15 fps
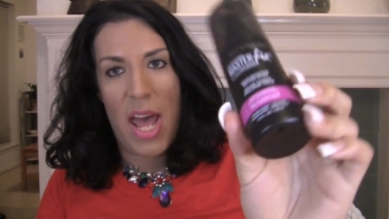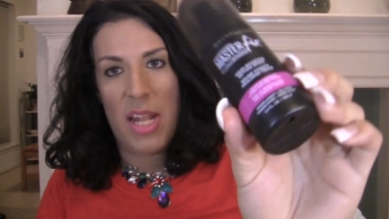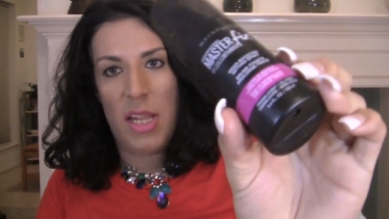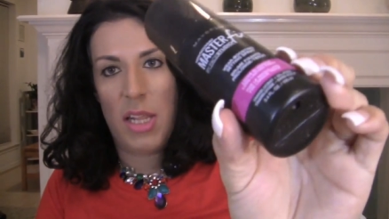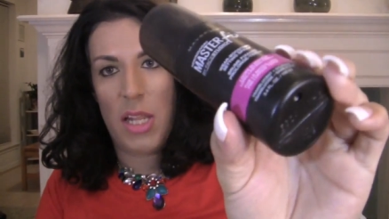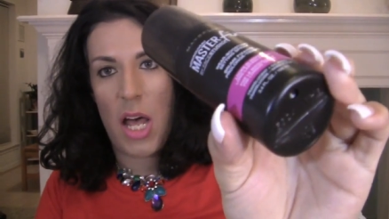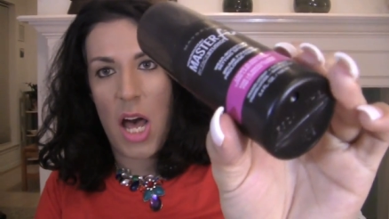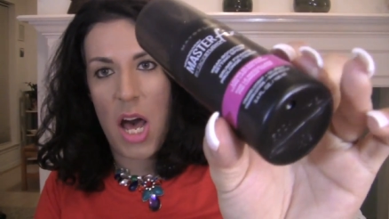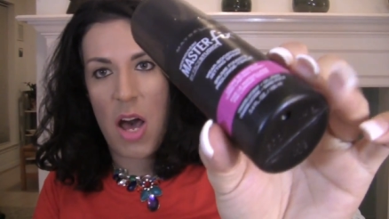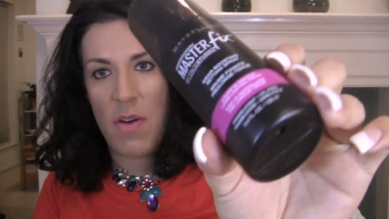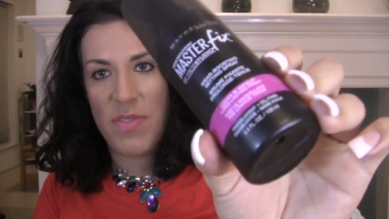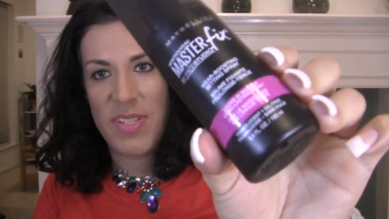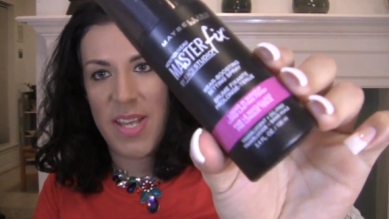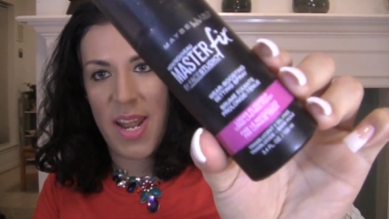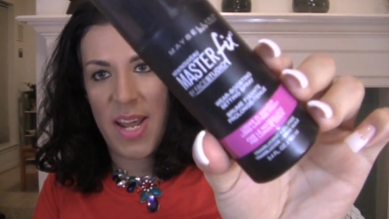I
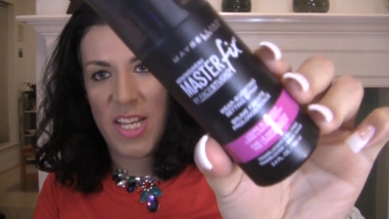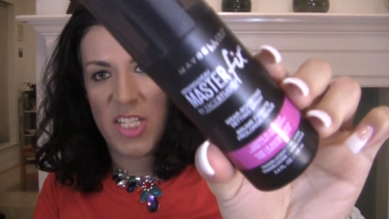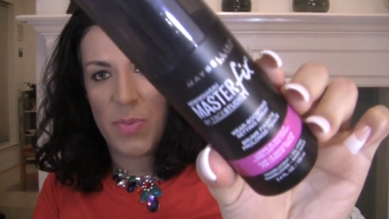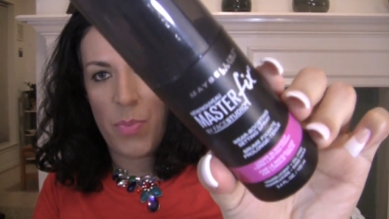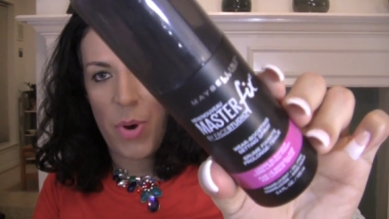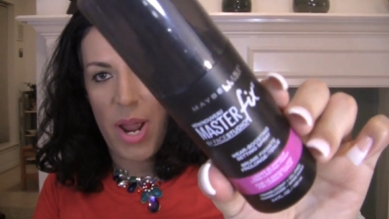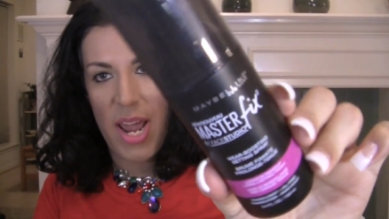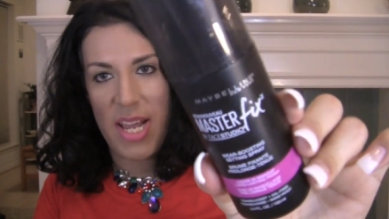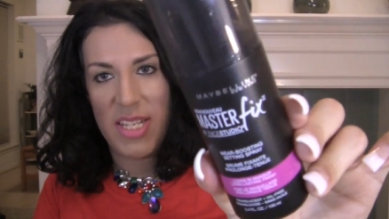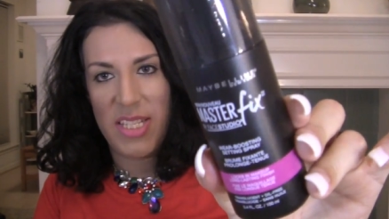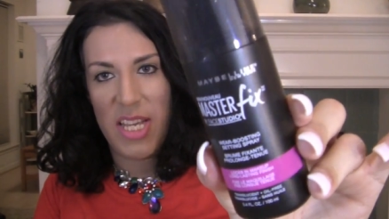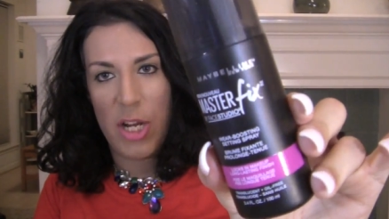love setting sprays.